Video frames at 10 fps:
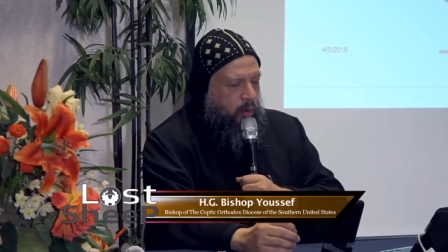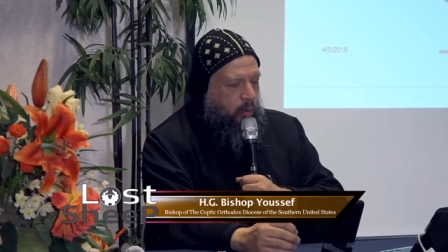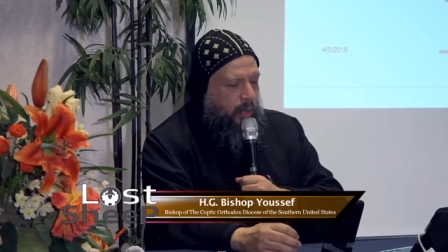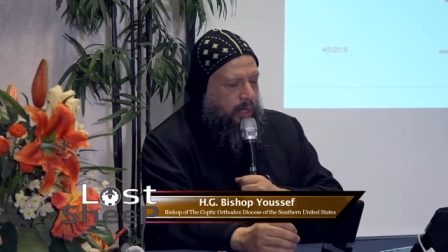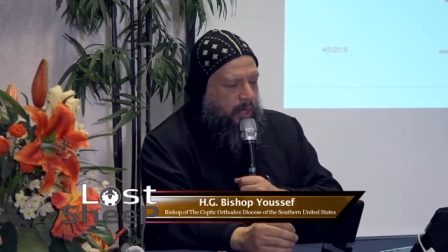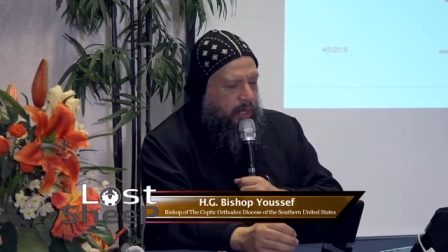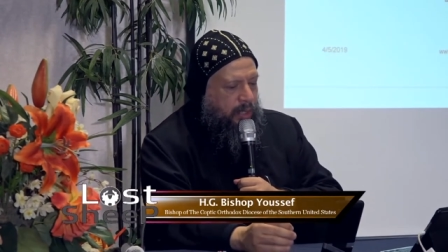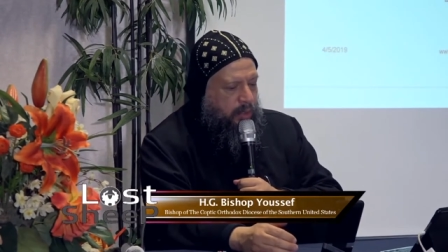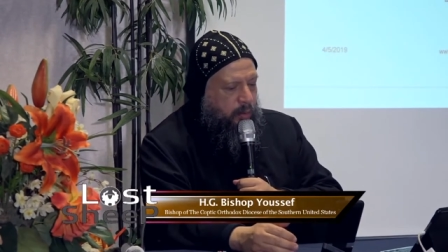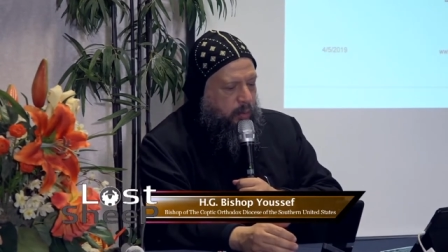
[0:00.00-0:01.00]
"Why
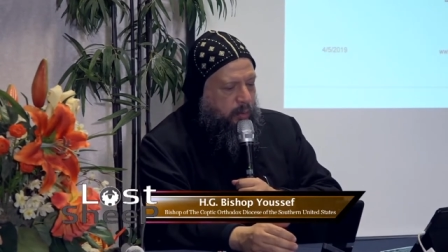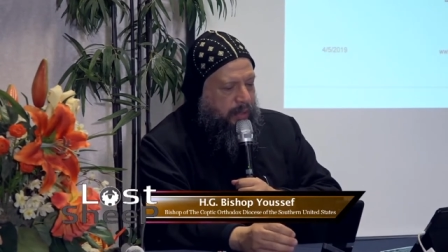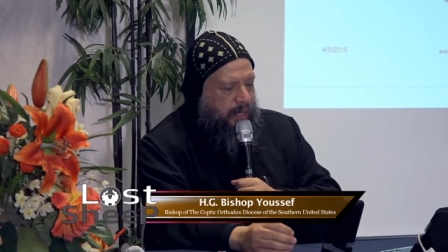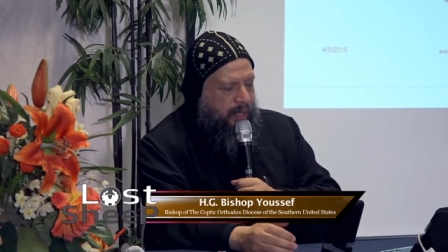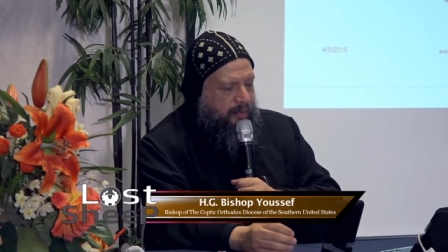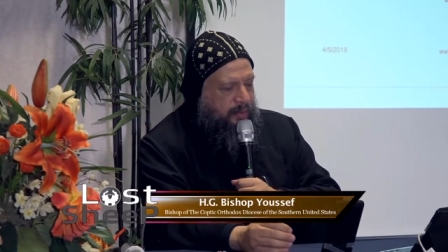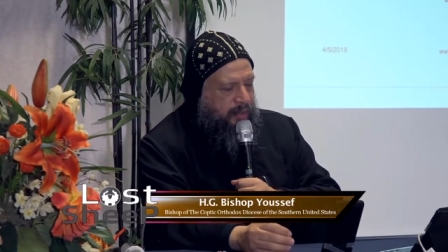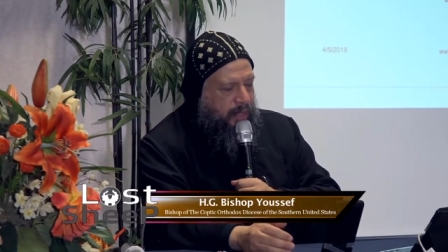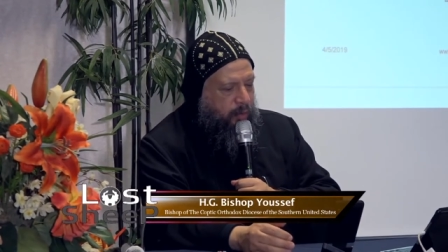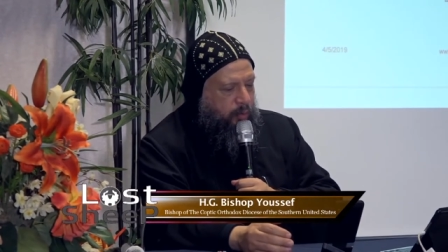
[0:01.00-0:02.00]
are you
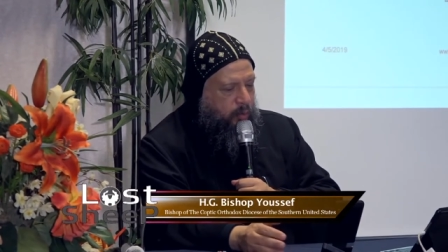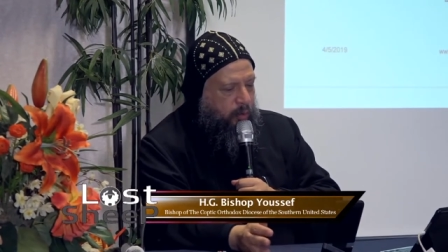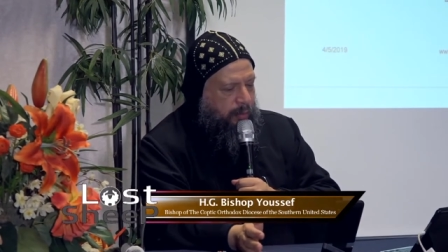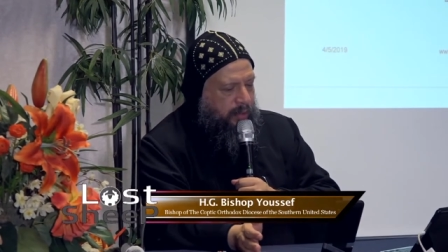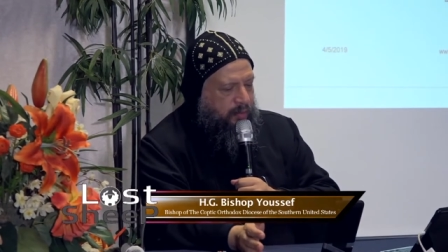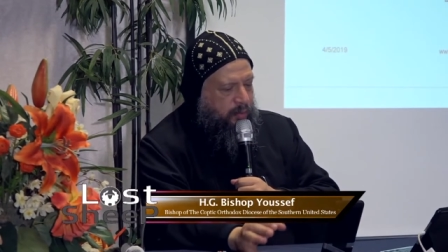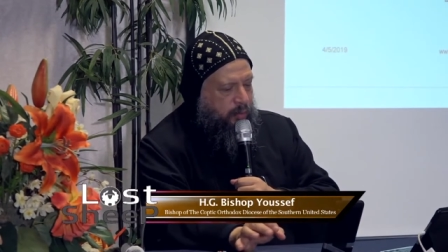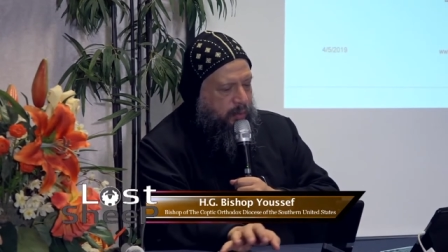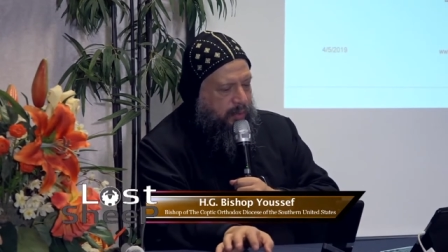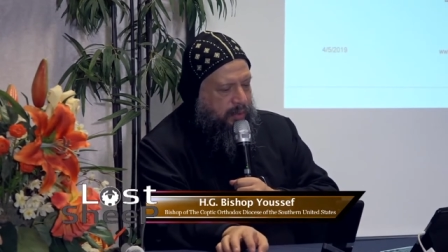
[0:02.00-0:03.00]
cast down, O my
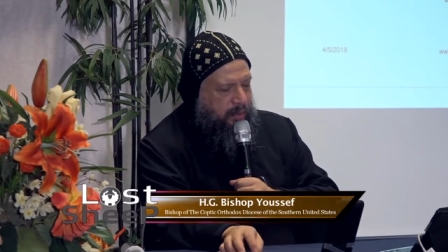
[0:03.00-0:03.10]
soul?